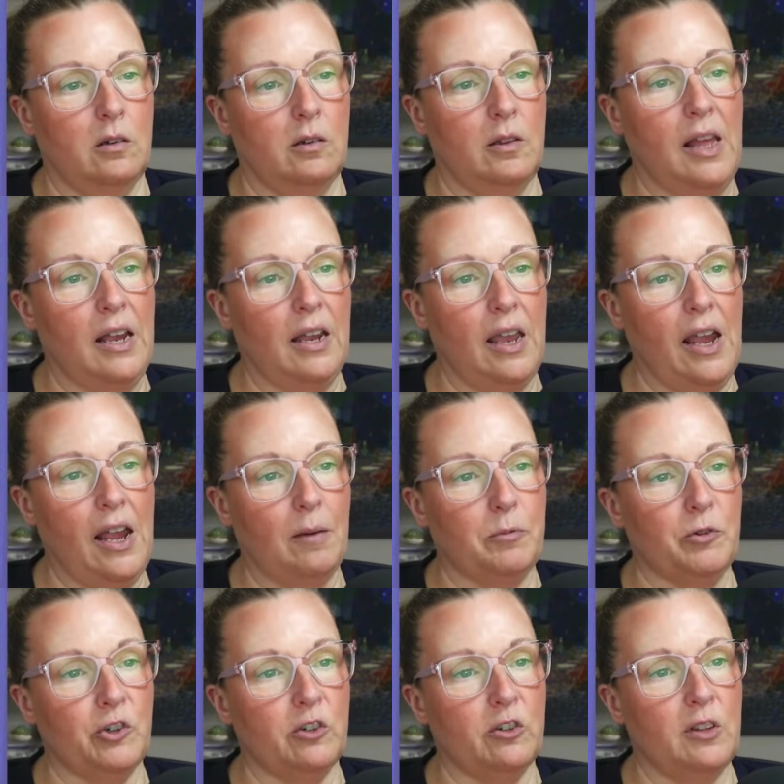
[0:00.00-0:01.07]
That
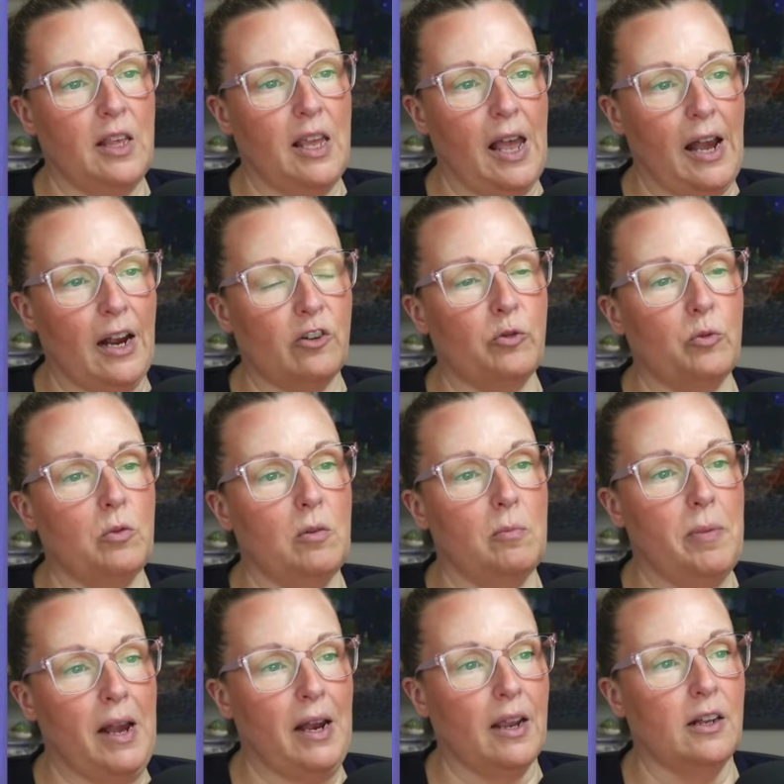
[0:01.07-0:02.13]
captures the actual
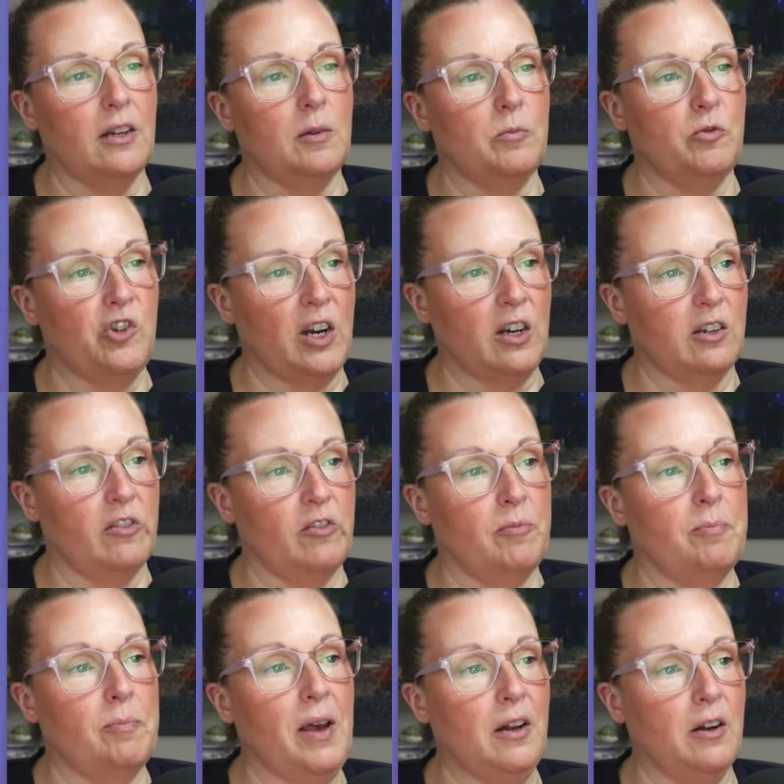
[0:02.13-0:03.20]
backend
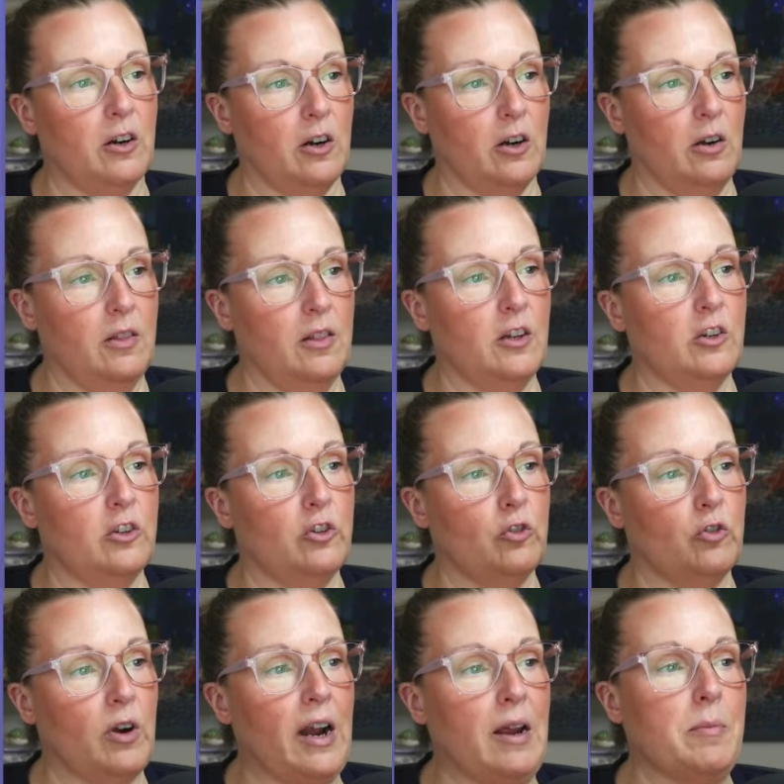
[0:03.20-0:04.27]
objective better than
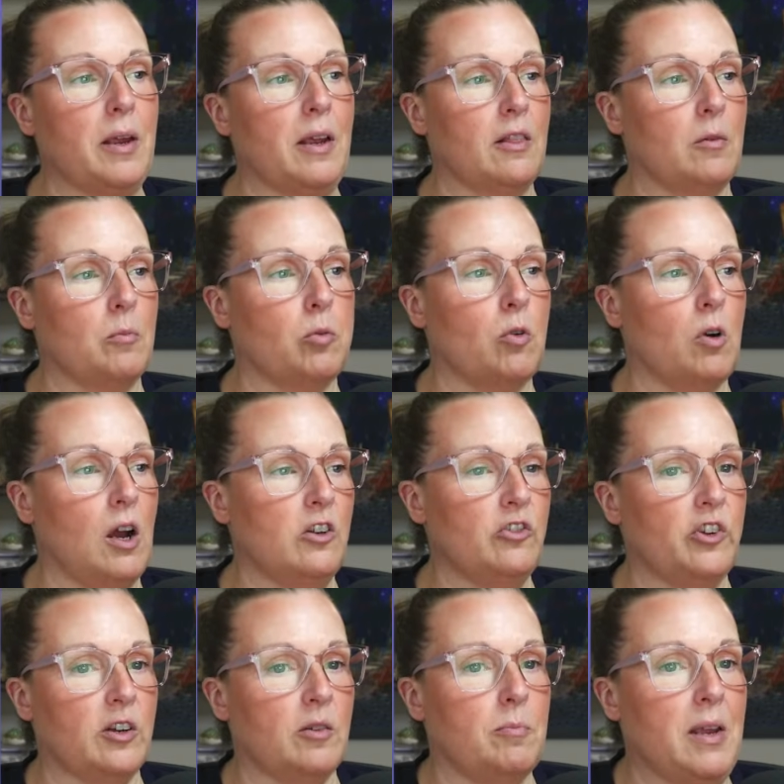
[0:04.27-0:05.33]
describing the
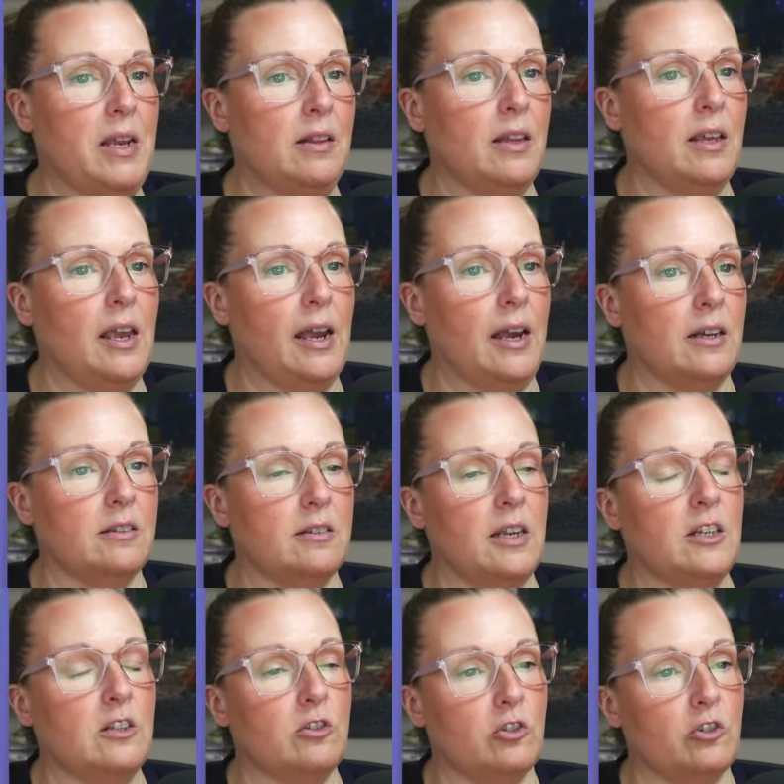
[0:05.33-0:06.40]
project mainly as
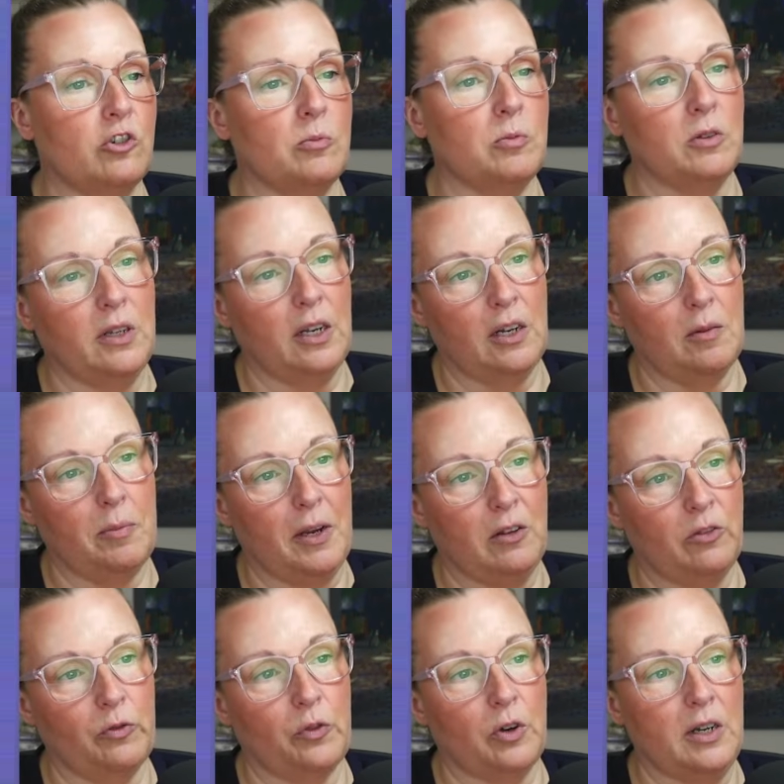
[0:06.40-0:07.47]
a searchable
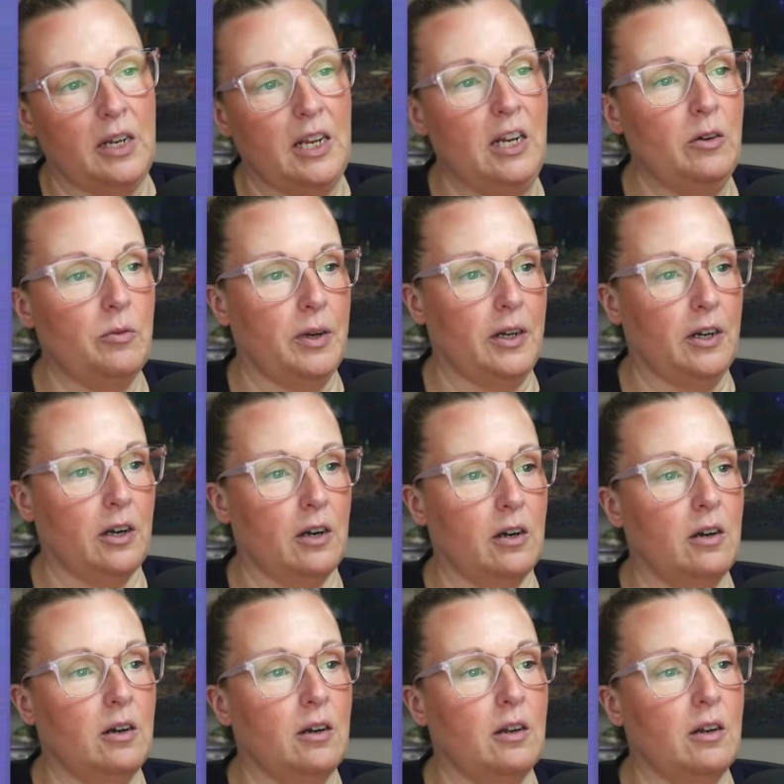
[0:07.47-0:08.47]
database for an e-reader.